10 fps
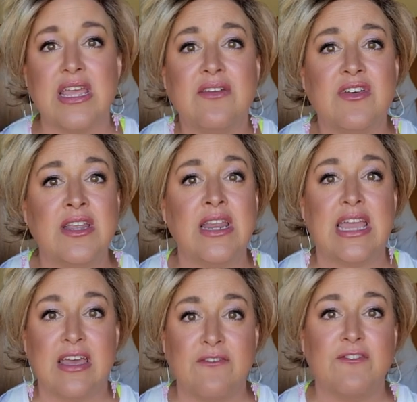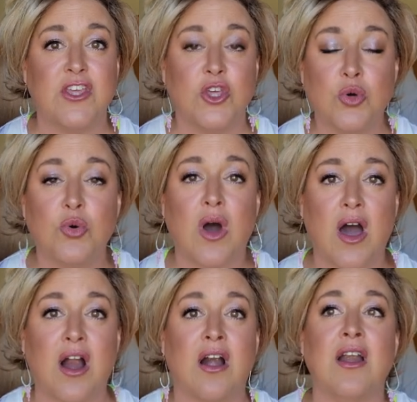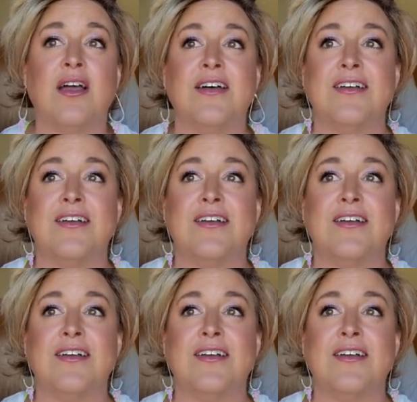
even if you are